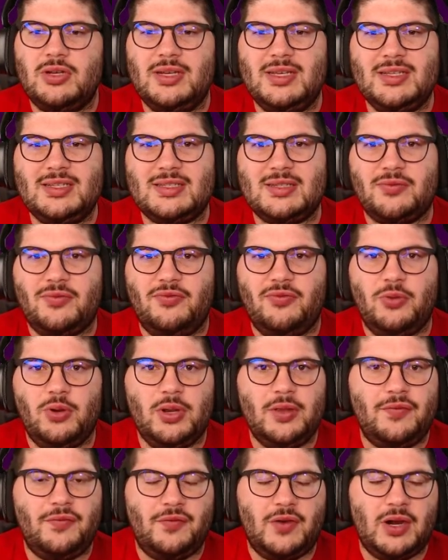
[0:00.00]
is
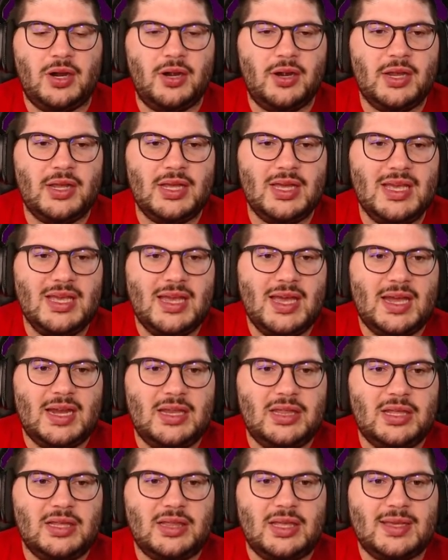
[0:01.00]
fully firing, and I
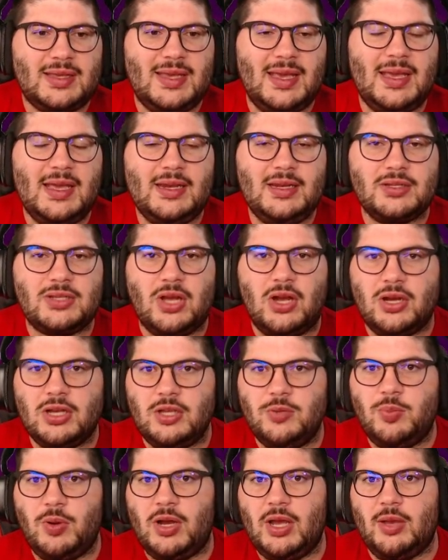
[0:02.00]
think that Kane is
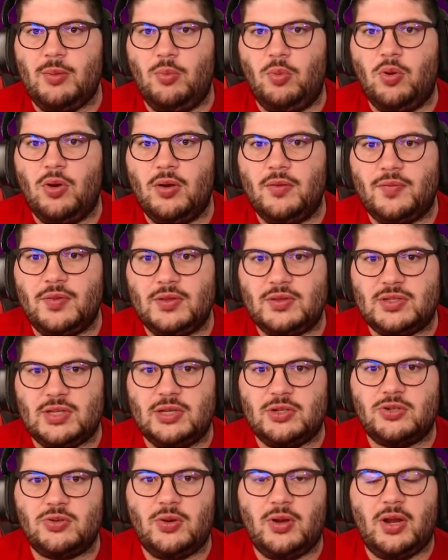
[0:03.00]
occupying more of the
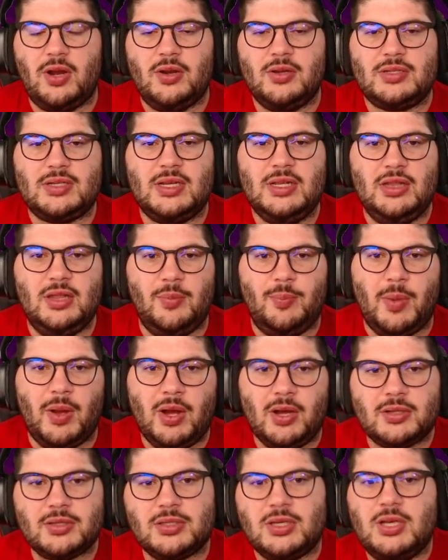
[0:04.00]
central areas in the
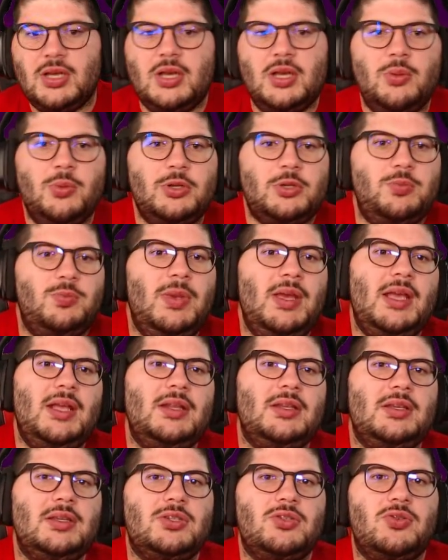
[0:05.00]
box, which may
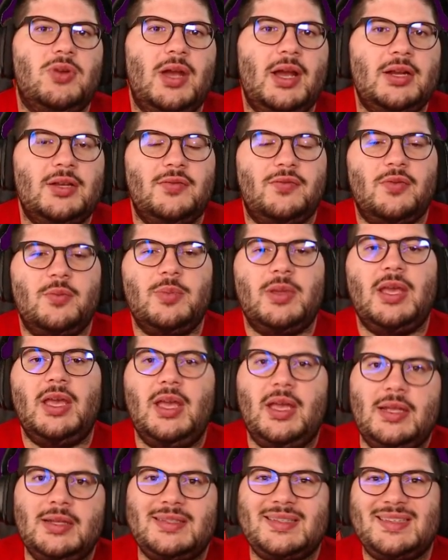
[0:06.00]
detract from
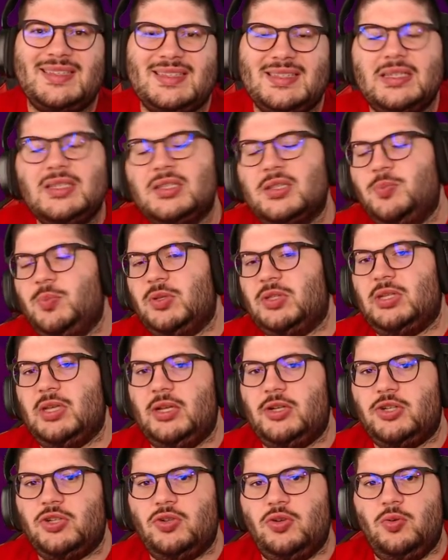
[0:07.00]
Kane's assist
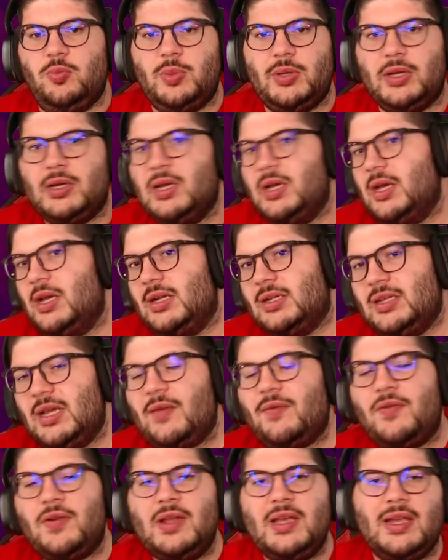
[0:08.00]
potential, but
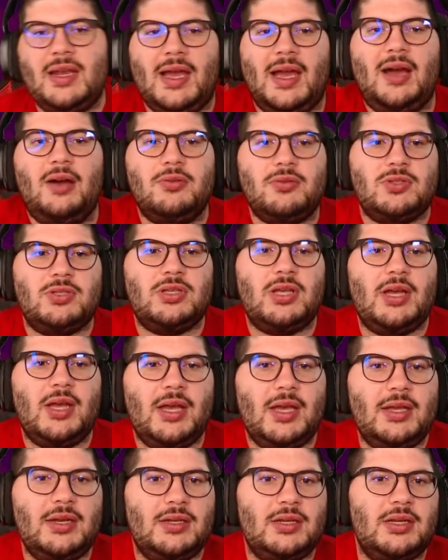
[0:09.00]
definitely an
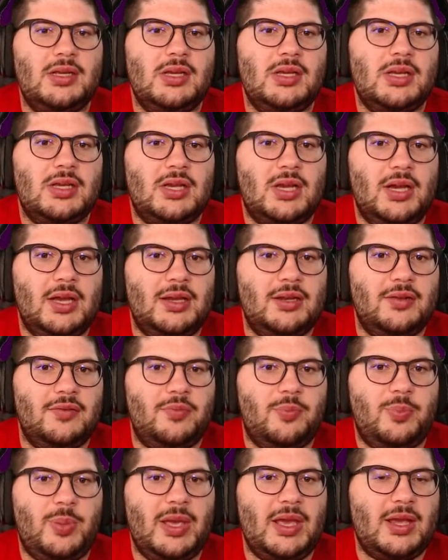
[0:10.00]
outside kind
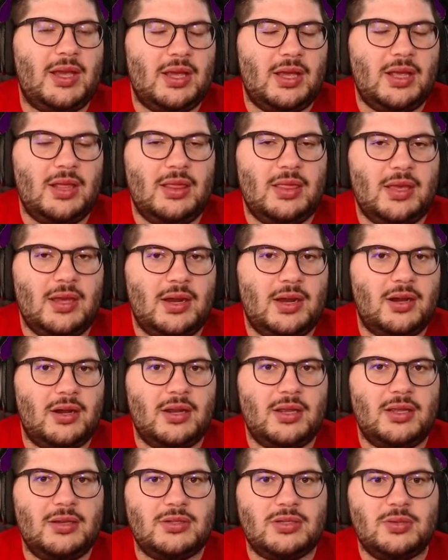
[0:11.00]
of pick there
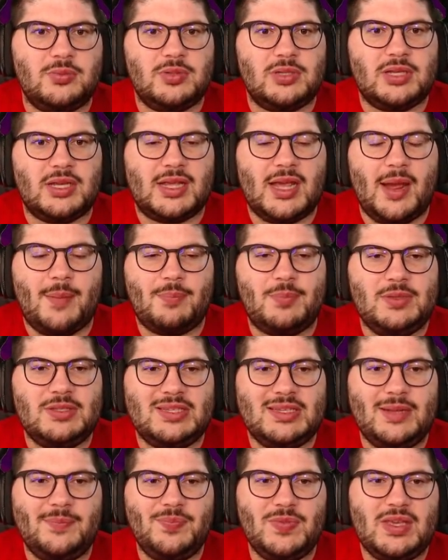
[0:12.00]
in terms of the
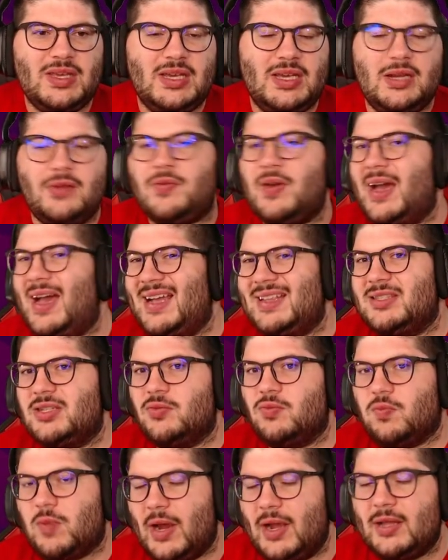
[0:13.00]
captaincy. And if I had to
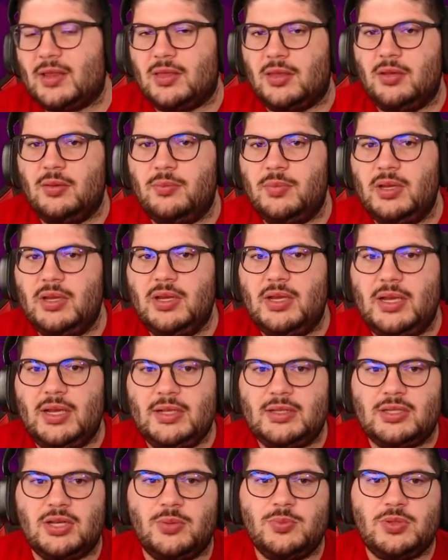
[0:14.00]
rank them in
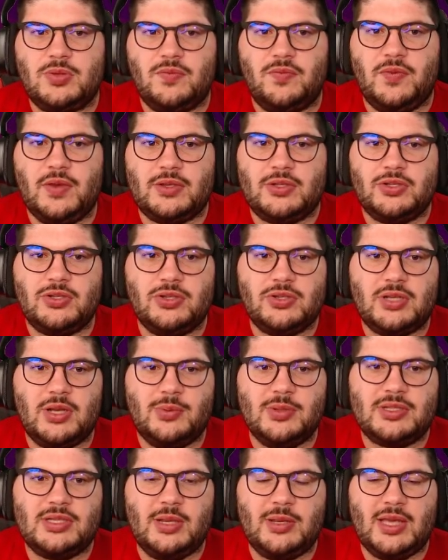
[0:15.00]
terms of fixtures, I
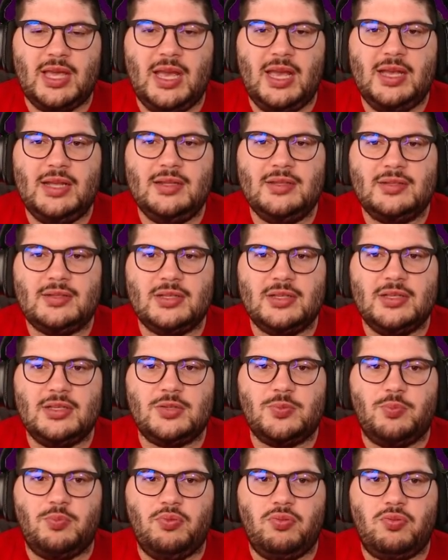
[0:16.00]
would say Kane's is
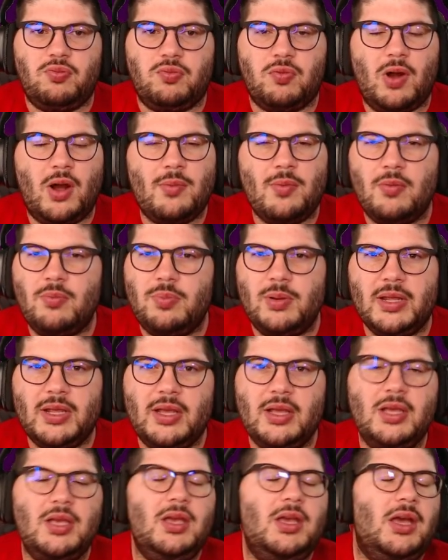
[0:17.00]

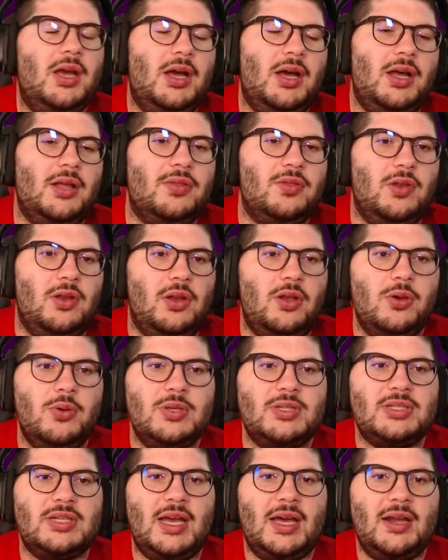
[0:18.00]
probably the
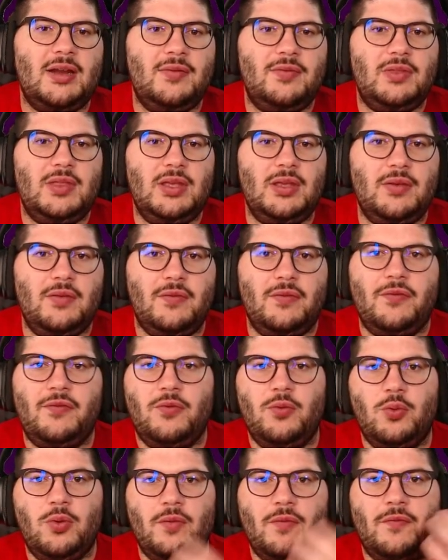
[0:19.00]
lowest out of the
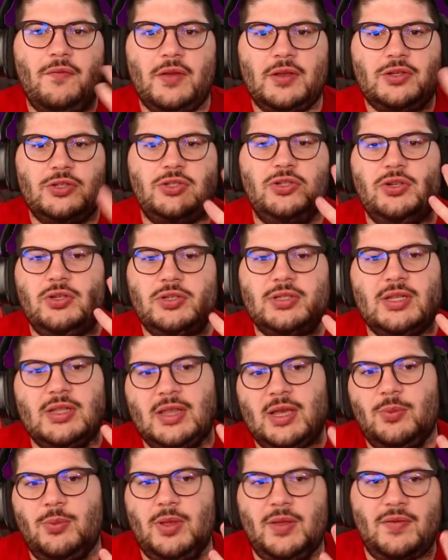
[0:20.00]
4 fixtures
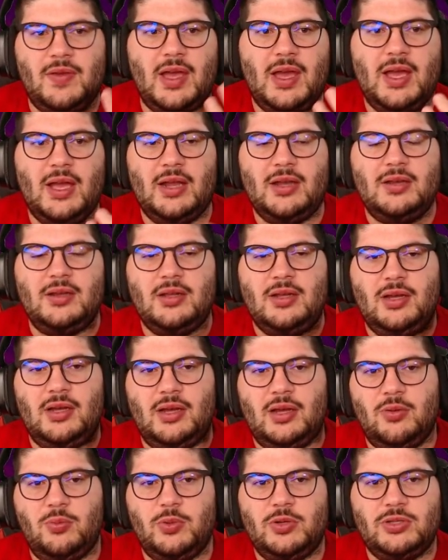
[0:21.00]
that we've had,
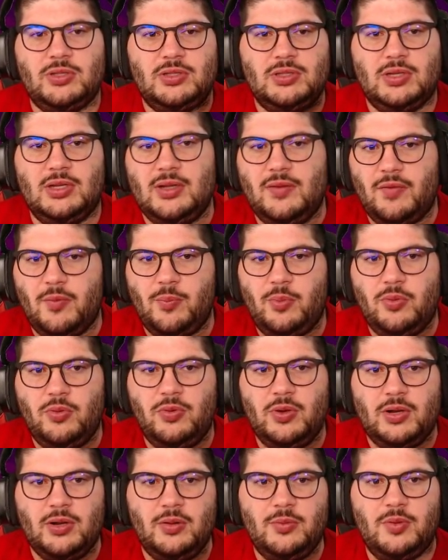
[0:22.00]
which is the Liverpool
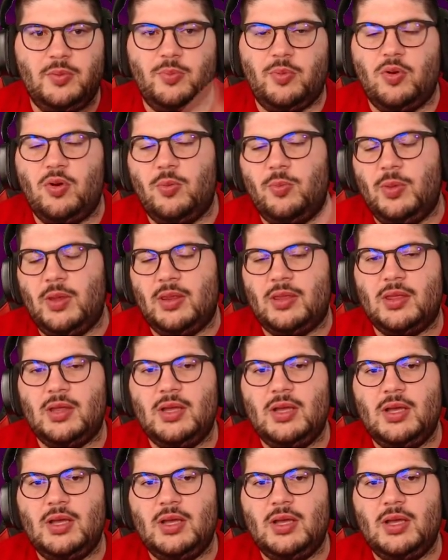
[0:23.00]
at home to Bournemouth,